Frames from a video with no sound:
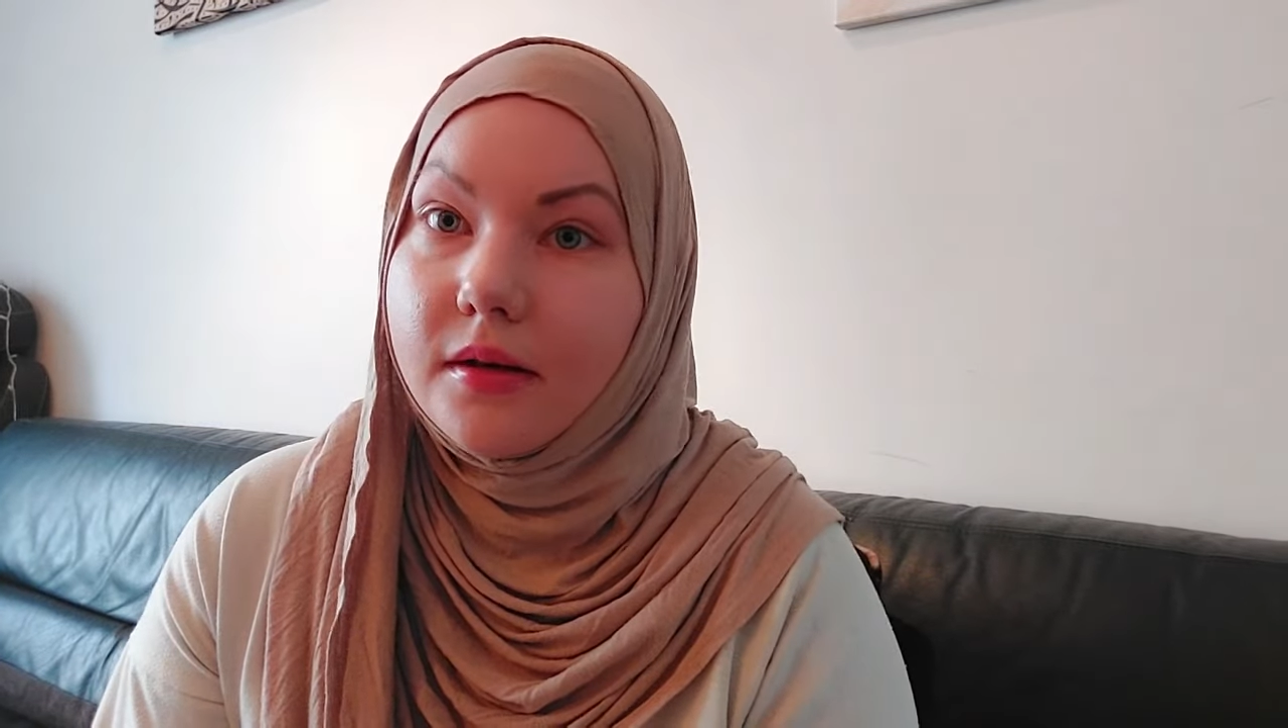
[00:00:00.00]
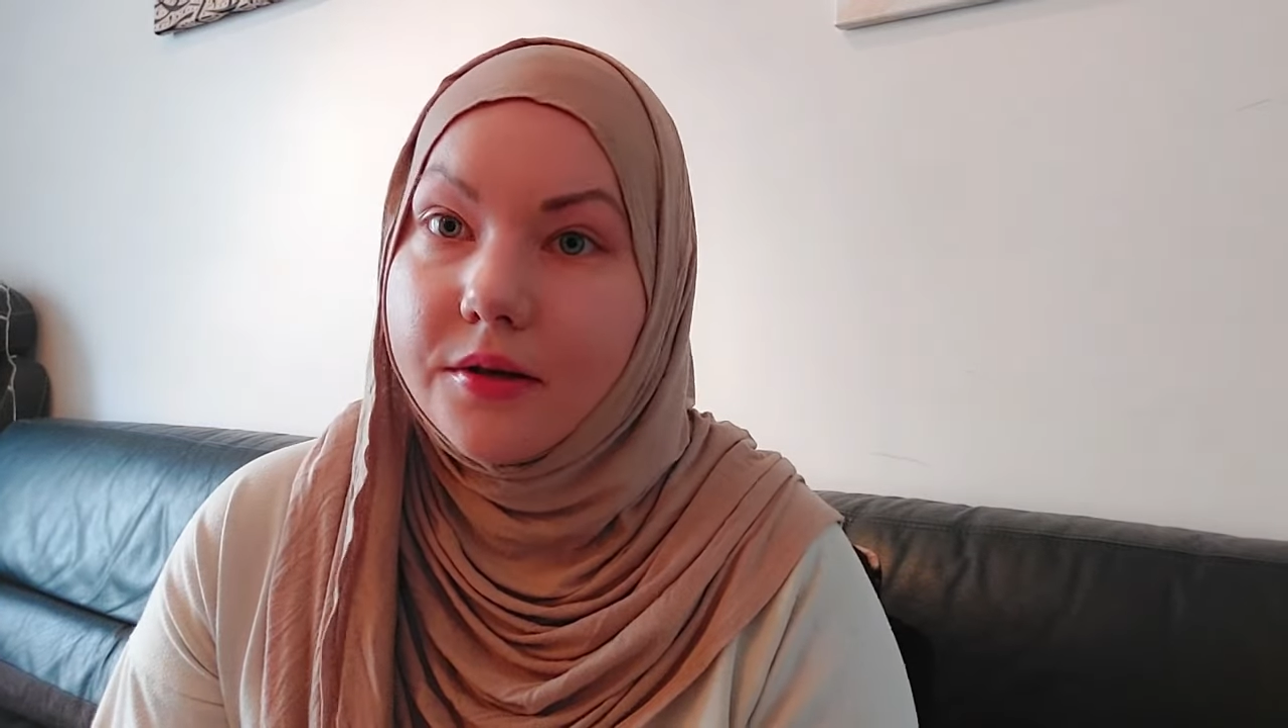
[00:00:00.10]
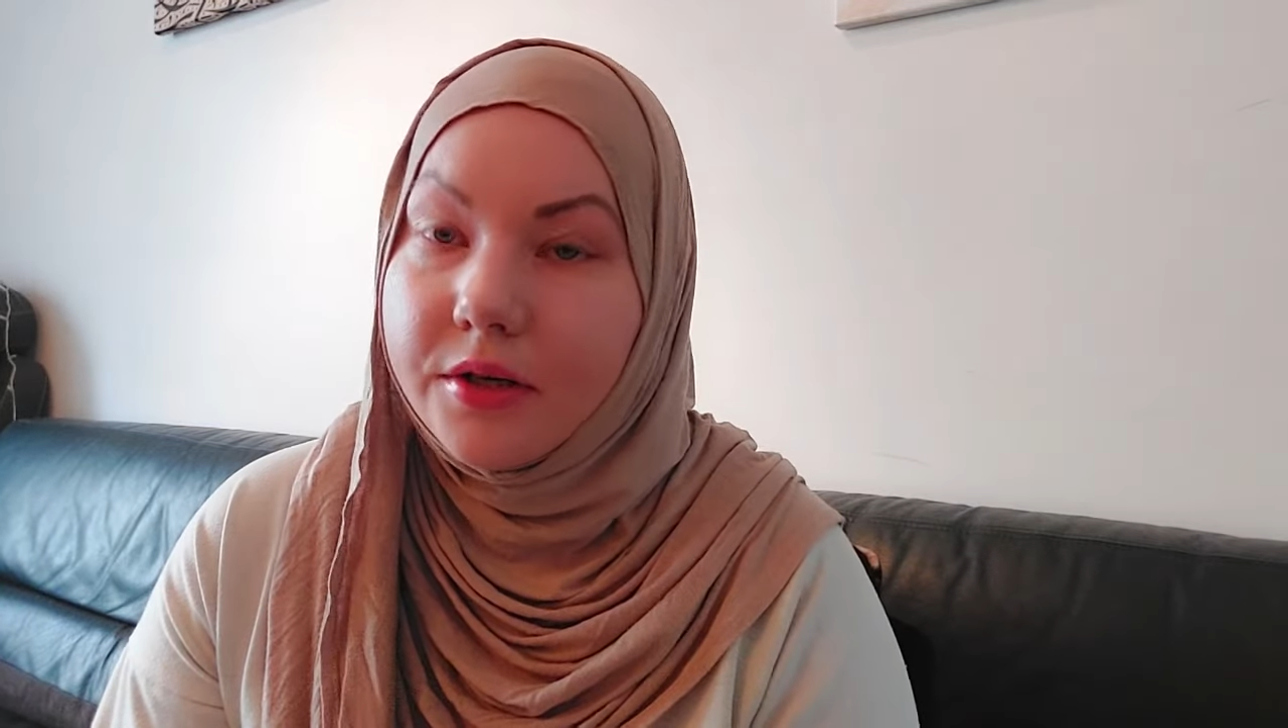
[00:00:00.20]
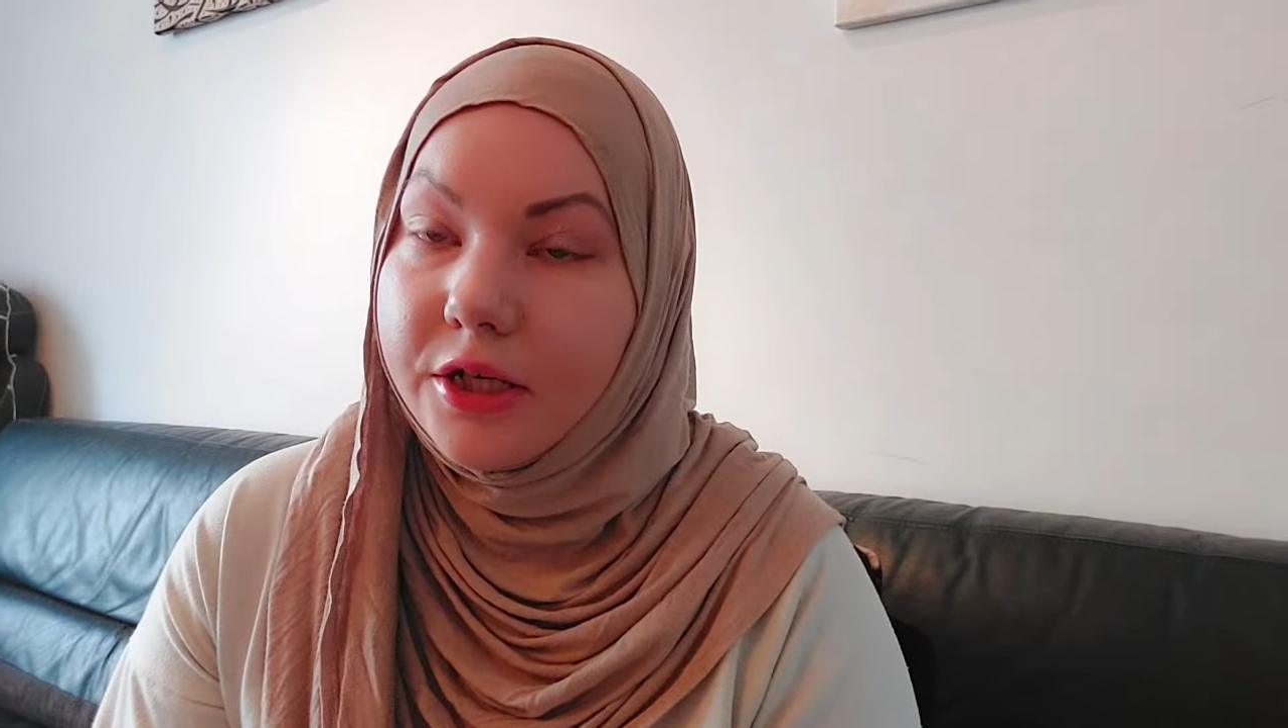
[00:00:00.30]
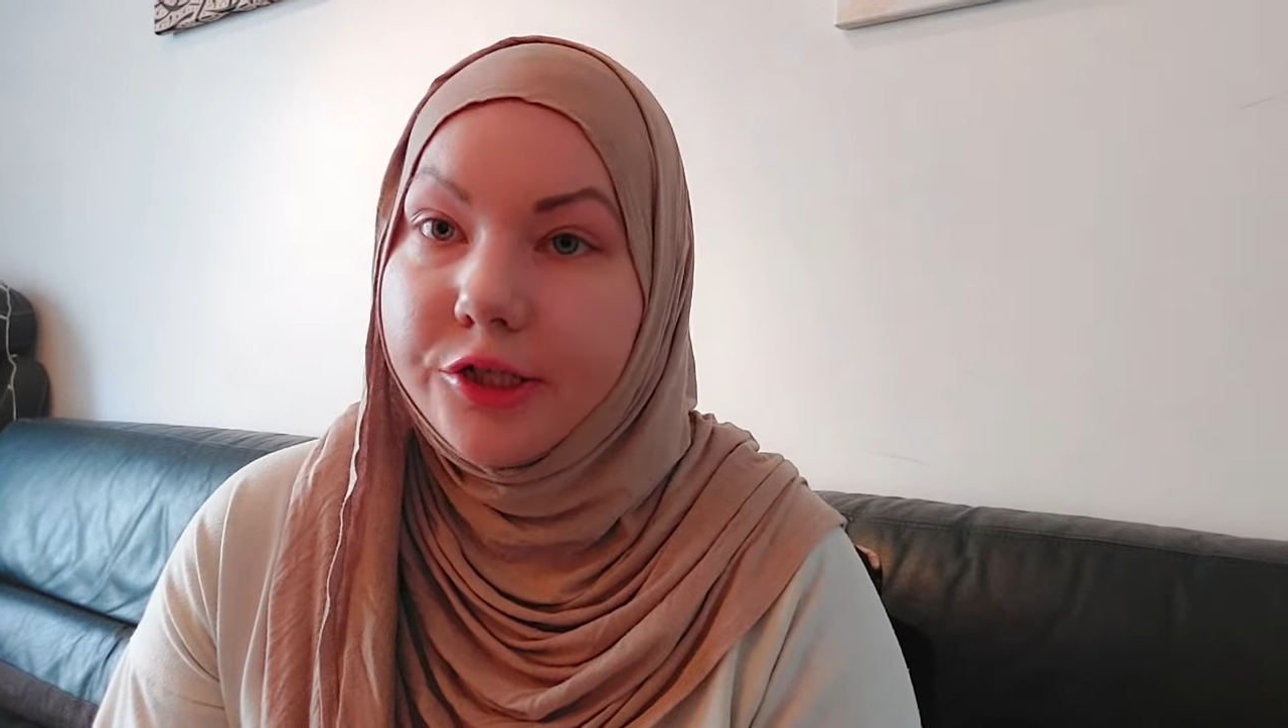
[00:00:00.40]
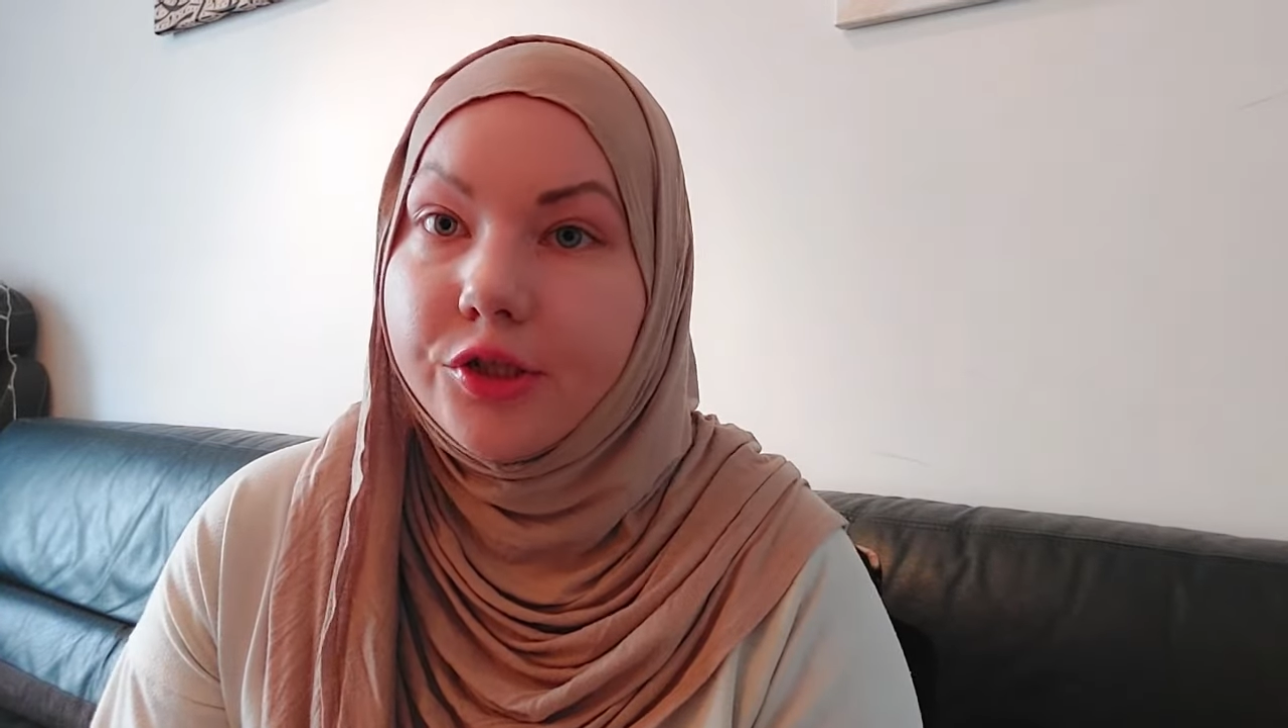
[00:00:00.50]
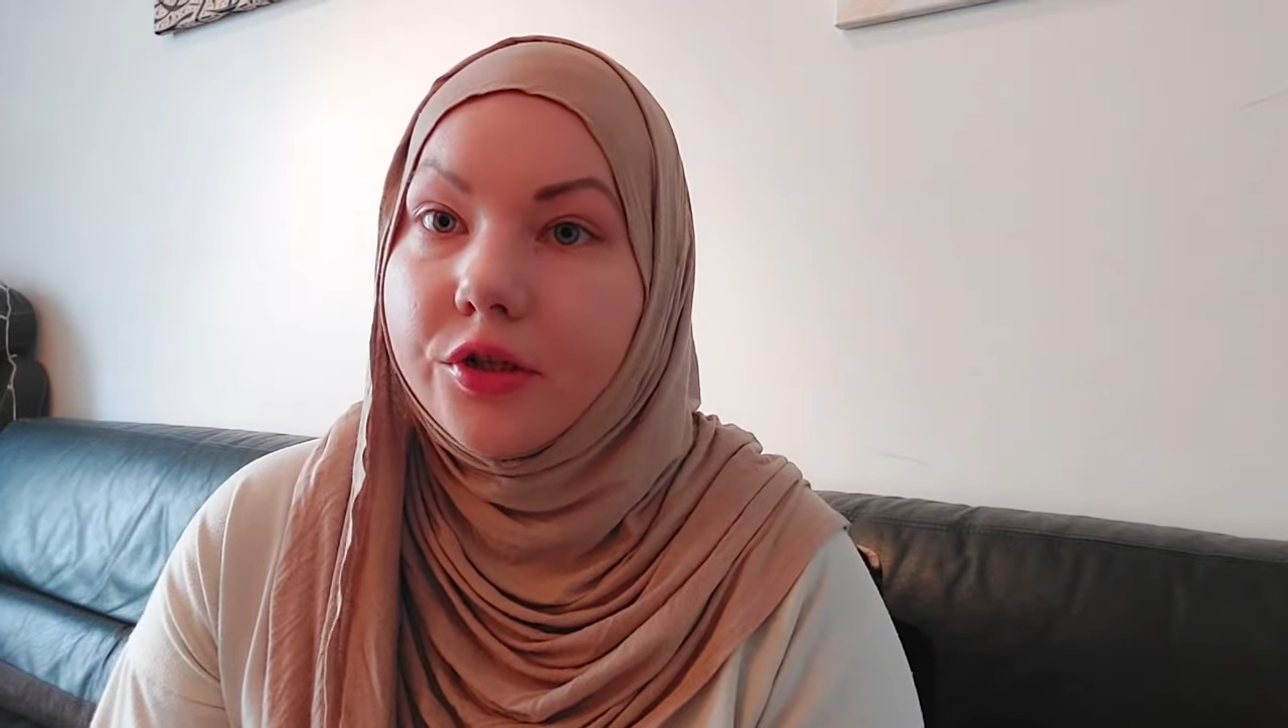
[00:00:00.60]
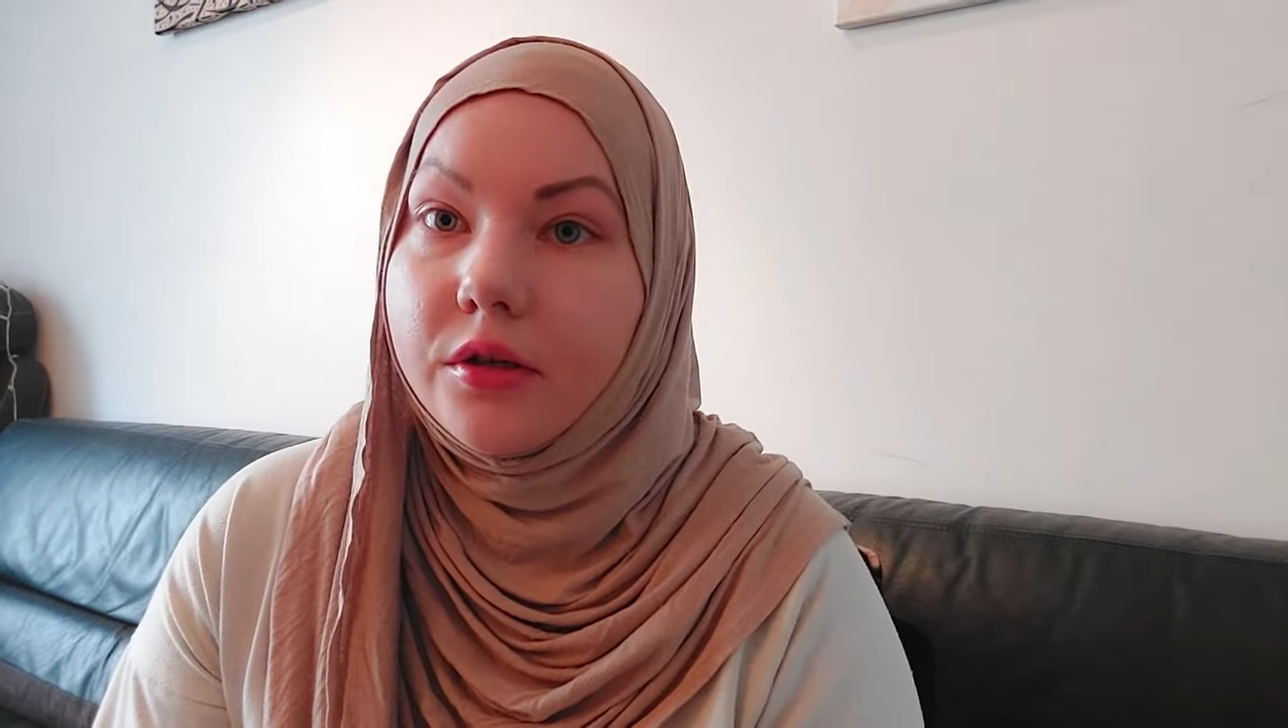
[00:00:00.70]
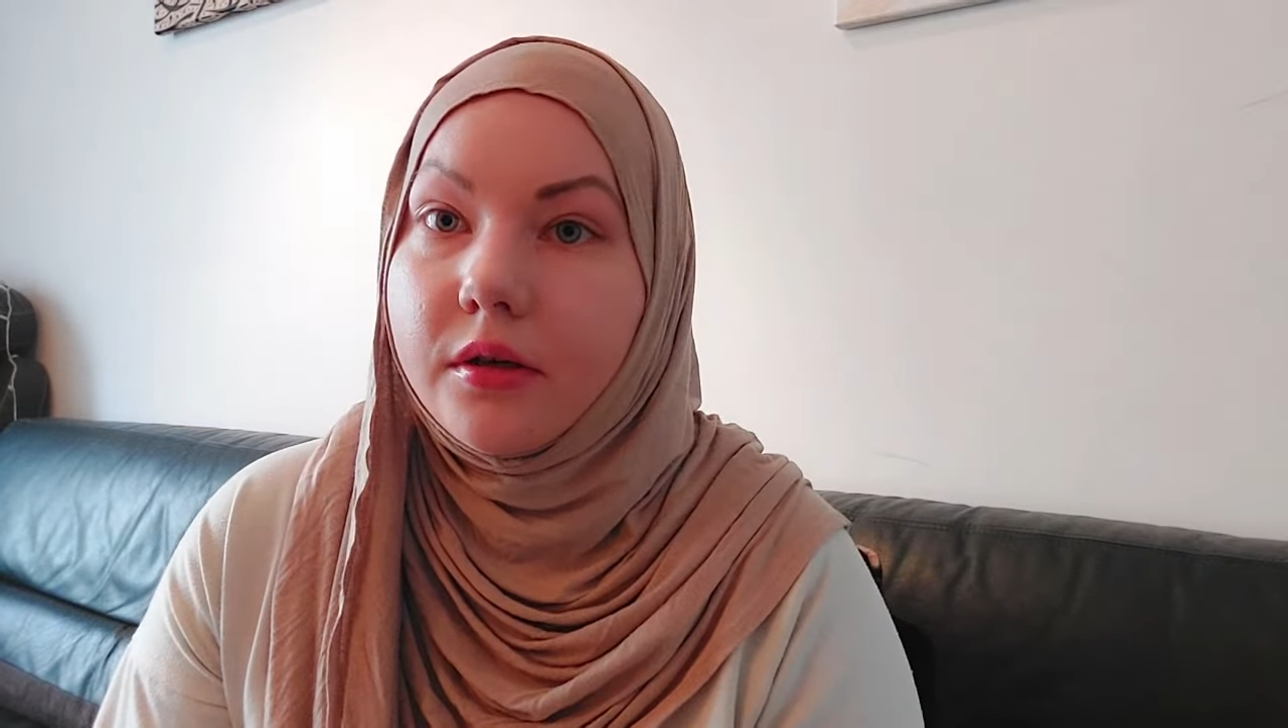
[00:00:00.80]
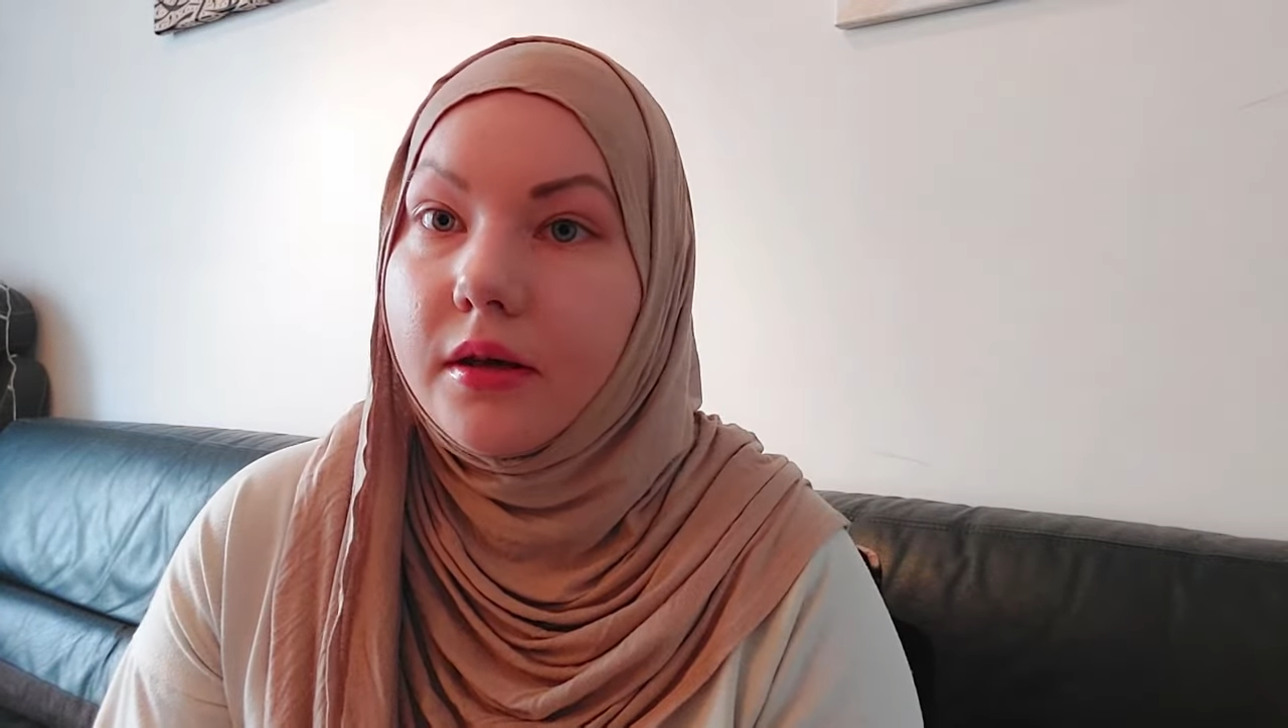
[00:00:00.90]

a religion